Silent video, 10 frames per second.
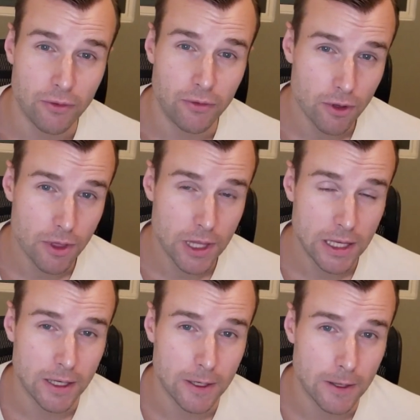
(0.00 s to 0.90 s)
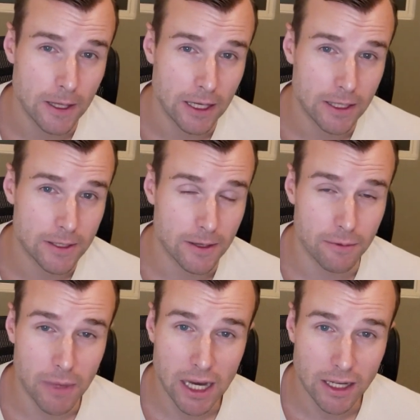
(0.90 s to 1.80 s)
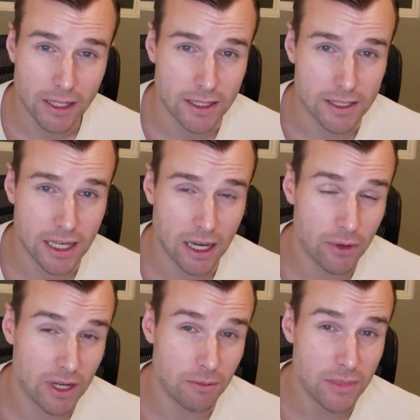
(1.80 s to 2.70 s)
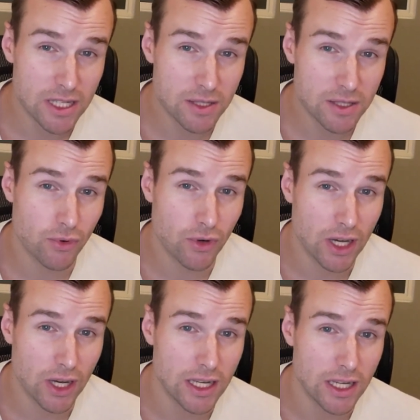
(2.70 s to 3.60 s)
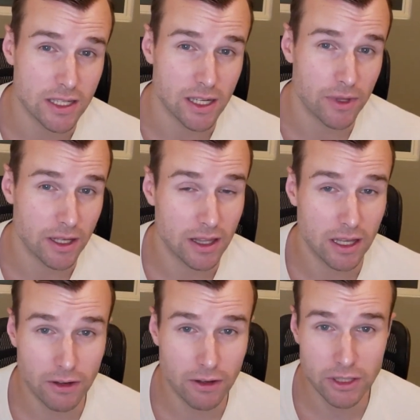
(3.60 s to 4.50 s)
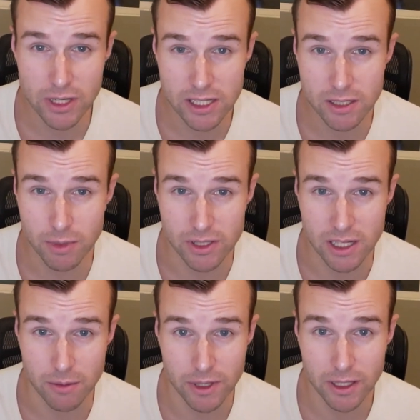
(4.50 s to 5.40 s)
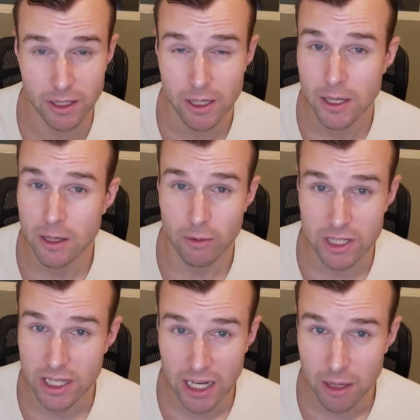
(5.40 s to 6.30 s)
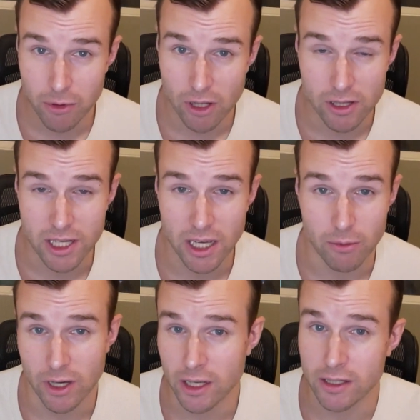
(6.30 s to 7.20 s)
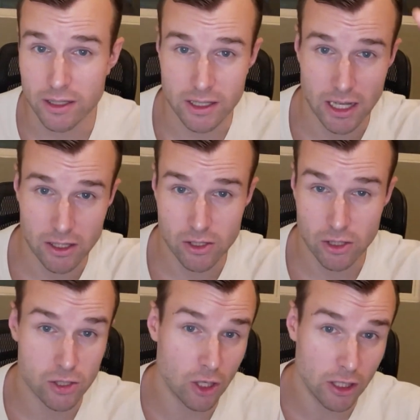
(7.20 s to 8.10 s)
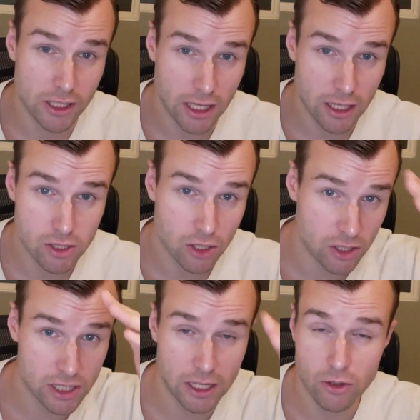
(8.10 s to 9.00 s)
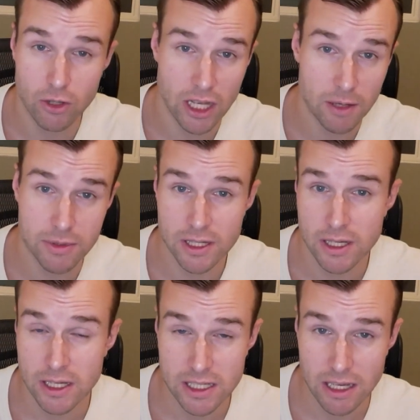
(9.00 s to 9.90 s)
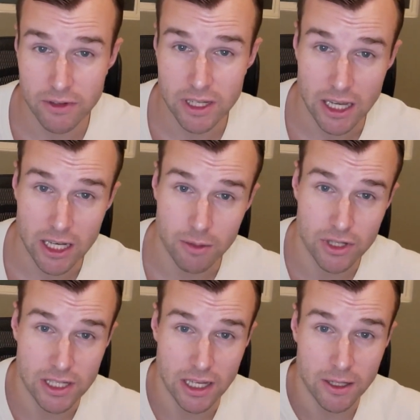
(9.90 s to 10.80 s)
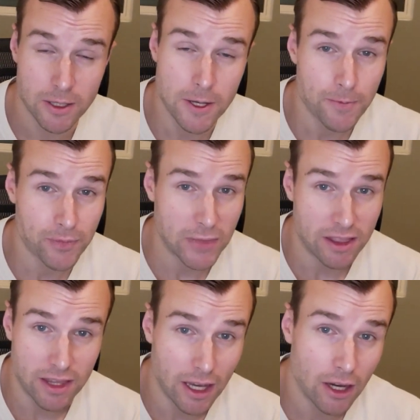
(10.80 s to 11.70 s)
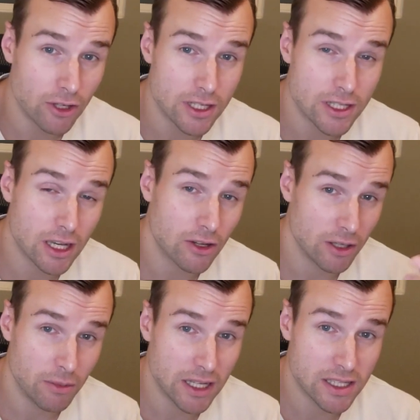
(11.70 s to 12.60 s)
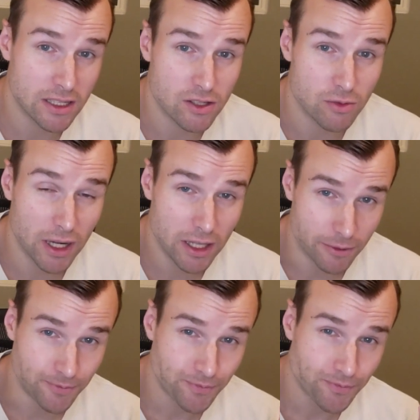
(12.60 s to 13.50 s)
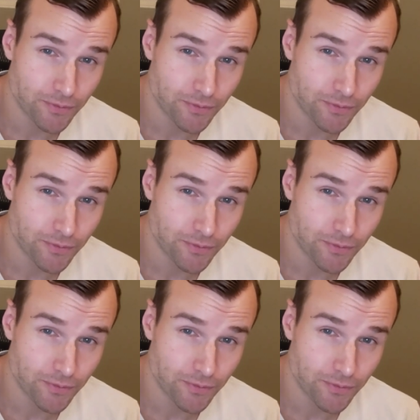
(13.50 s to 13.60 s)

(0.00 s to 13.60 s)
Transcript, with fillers: if you think that the market is currently mispricing something and they're very depressed about something, which can happen all the time, right? Tech stocks, solid tech stocks can collapse 70, 80%, and they are on a discount and it makes sense to buy them.